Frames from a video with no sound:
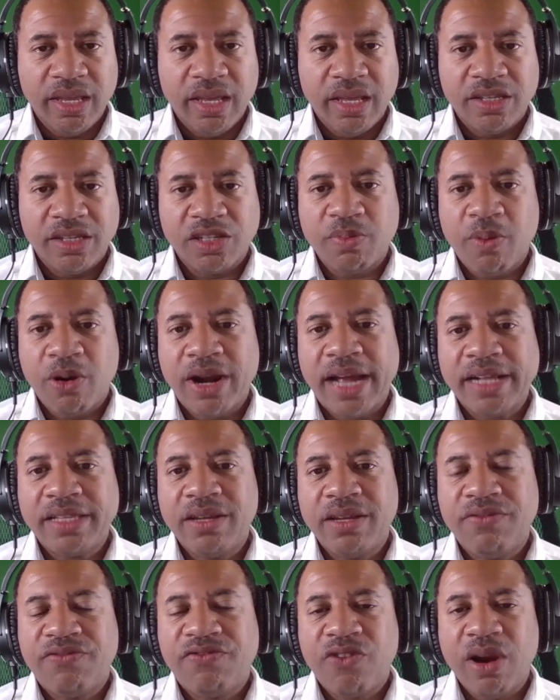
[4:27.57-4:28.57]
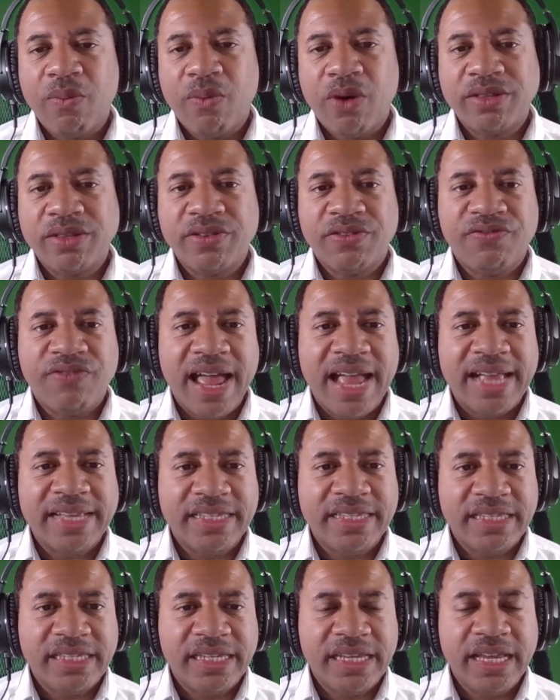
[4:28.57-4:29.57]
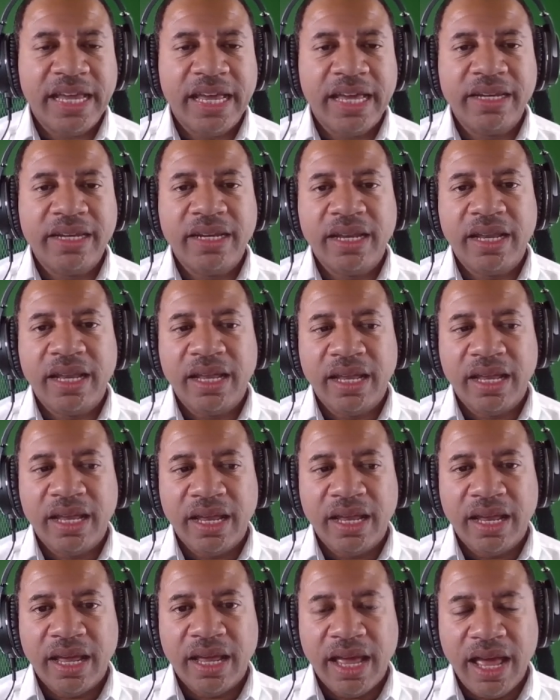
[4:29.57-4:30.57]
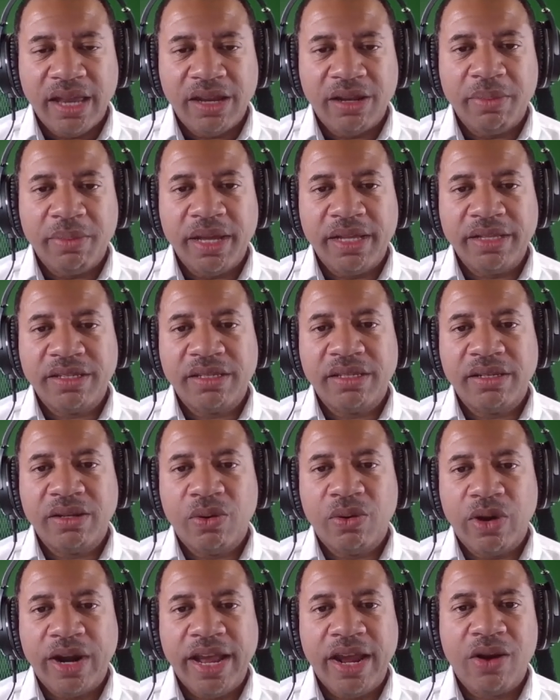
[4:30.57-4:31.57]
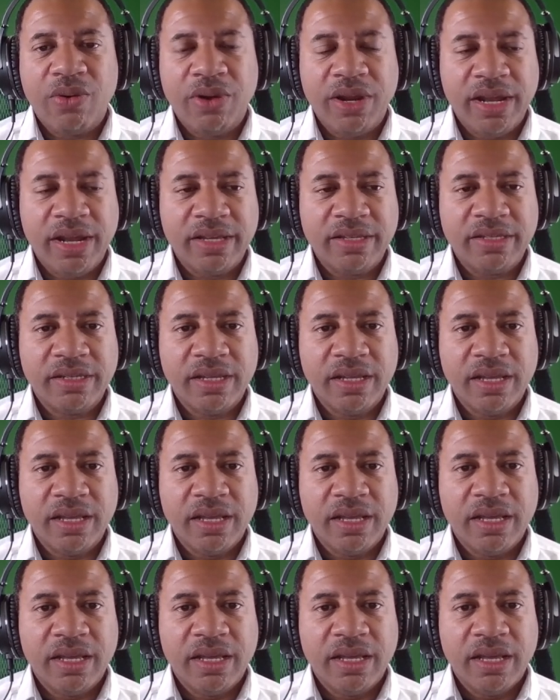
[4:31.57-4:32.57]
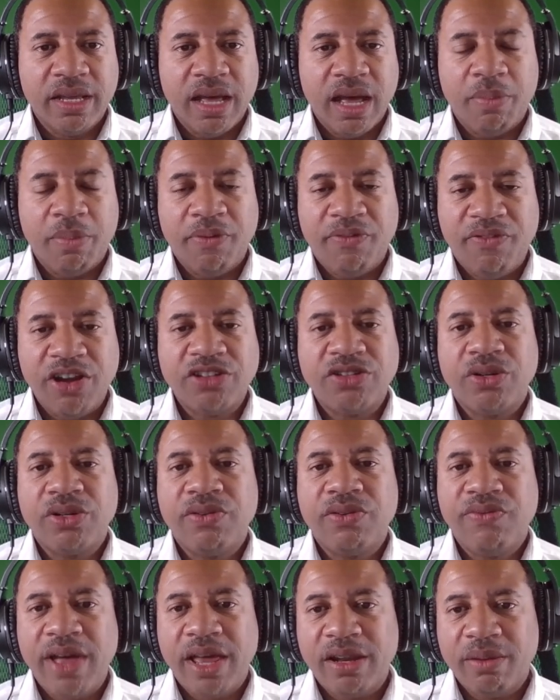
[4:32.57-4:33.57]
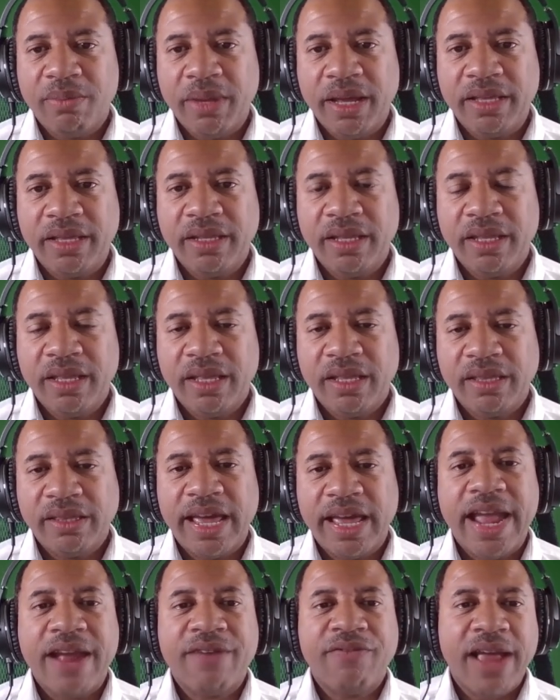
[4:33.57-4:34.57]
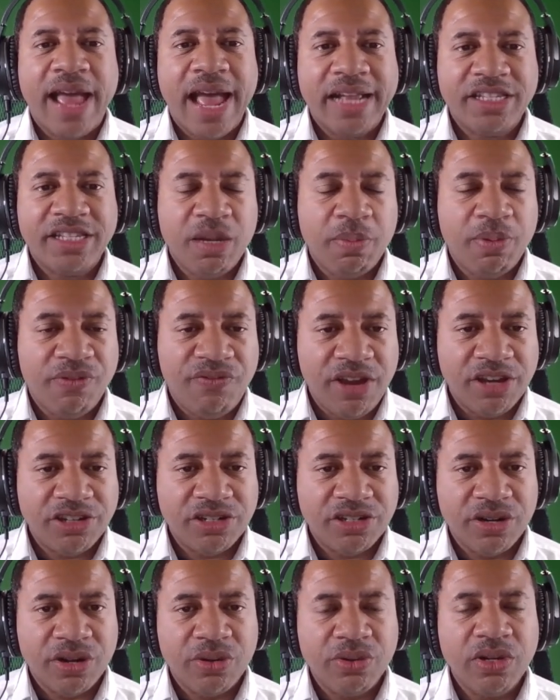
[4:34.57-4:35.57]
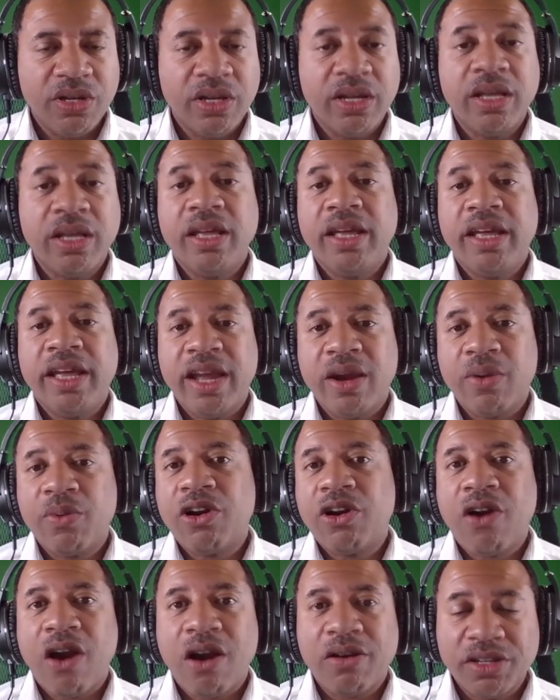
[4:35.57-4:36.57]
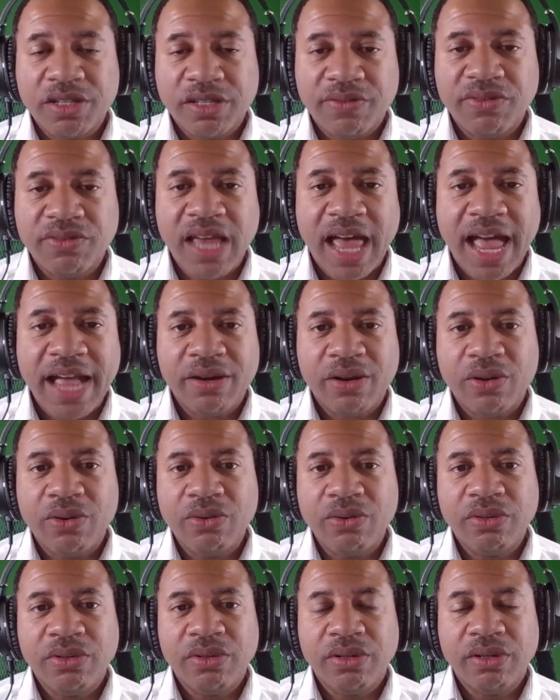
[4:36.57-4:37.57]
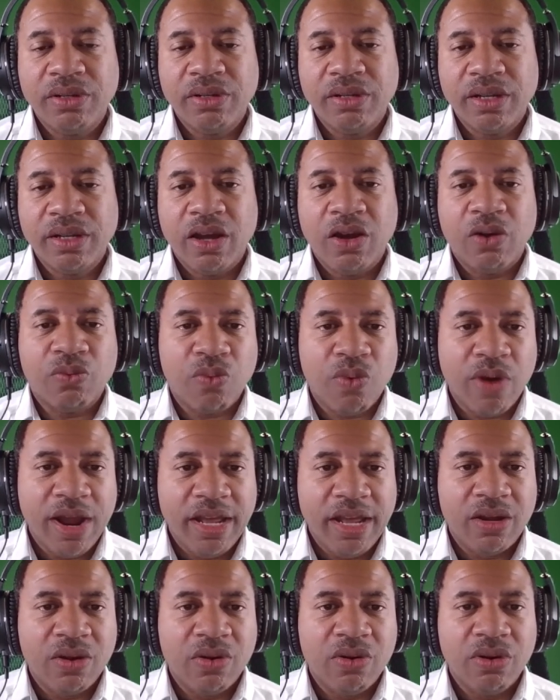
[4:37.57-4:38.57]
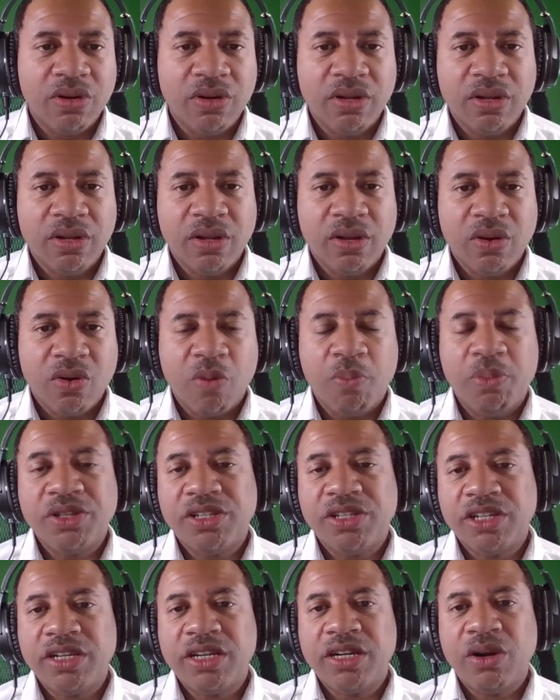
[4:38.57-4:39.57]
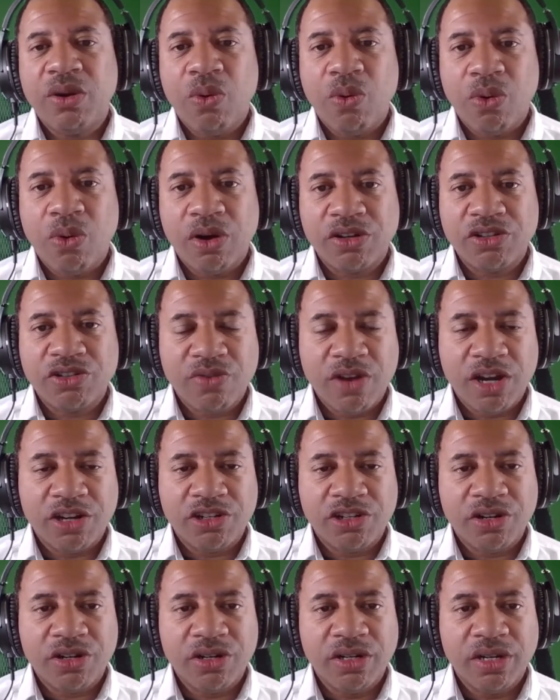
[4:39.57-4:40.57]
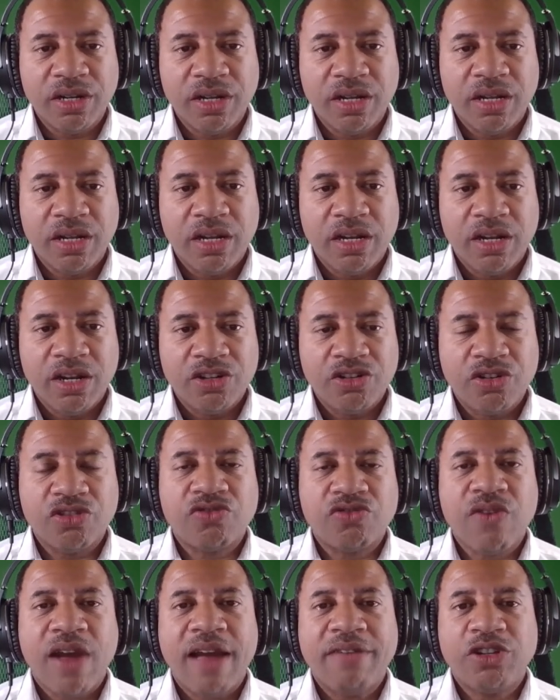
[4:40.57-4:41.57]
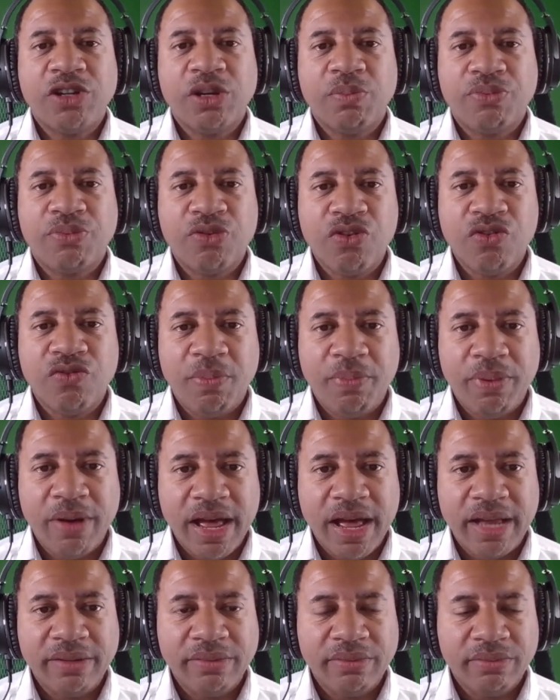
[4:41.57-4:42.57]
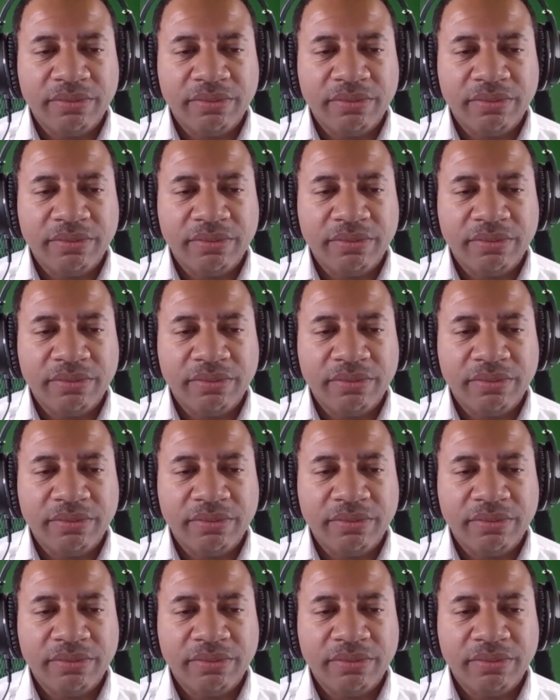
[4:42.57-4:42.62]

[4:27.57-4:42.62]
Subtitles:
The Smart IT framework defines 10 elements or areas of professional development that every IT professional, irregardless of title, rank, or position in the org structure, should strive to improve upon.